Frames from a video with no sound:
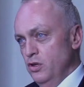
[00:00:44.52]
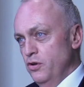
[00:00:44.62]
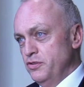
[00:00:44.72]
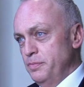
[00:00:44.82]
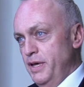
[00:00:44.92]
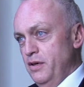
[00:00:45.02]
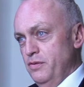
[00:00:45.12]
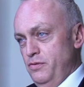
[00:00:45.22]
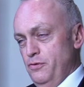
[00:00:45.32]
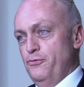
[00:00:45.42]
lot
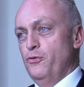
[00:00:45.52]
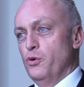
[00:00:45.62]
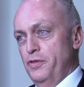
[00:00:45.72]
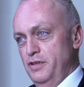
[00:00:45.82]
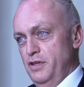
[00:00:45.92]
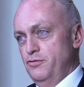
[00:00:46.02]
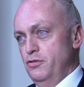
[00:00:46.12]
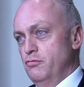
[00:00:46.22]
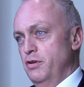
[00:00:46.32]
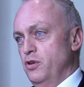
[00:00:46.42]
about the fourth
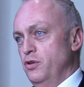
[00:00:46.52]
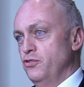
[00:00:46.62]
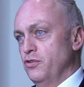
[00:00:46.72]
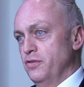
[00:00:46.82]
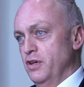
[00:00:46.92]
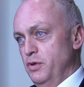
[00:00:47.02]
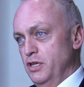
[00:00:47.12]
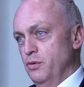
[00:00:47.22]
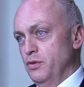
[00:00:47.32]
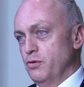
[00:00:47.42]
industrial revolution that we're
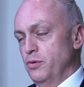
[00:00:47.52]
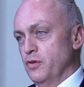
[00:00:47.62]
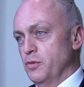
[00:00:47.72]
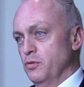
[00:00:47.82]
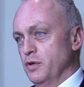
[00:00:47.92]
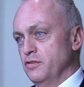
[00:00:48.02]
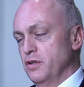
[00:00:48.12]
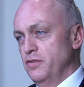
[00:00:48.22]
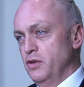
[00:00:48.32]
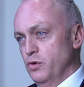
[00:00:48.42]
going through at the moment,
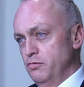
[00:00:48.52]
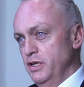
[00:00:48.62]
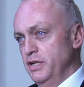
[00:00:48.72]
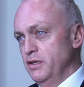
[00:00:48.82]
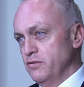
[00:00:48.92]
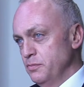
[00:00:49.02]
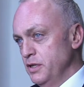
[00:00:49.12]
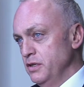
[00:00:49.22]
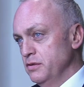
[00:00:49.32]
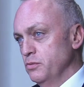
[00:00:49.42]
and I think what really hits
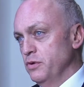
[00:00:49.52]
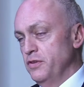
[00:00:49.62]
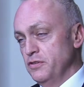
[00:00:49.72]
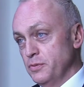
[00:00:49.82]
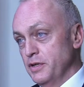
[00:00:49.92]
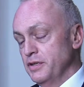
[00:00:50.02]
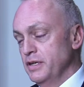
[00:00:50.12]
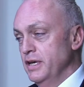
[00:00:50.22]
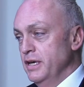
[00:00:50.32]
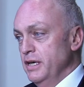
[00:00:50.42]
me with this one
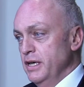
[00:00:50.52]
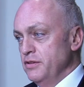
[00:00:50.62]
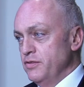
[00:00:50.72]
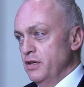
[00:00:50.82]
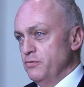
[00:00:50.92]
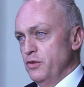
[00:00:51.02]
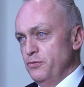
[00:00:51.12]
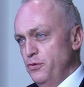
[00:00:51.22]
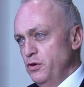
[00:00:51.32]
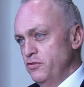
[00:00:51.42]
is that for the
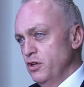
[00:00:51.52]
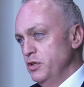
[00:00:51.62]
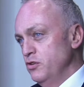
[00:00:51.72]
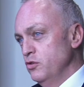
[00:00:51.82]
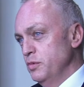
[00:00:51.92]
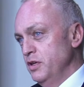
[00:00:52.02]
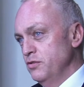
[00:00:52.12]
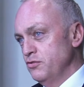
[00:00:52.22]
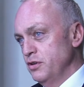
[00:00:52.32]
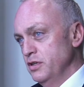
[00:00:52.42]
first time in human
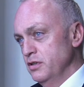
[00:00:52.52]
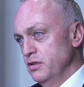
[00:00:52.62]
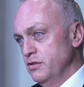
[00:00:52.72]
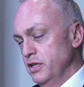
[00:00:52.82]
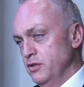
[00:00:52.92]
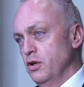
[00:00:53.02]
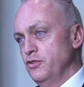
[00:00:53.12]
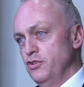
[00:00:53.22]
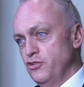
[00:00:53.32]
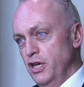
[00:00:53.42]
history,
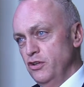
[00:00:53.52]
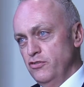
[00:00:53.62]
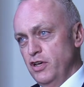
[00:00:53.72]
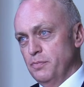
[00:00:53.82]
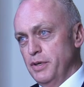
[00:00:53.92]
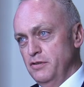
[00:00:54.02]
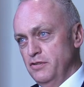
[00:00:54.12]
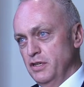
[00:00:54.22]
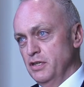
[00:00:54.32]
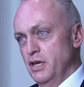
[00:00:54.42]
technology change is
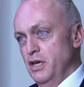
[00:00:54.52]
outpacing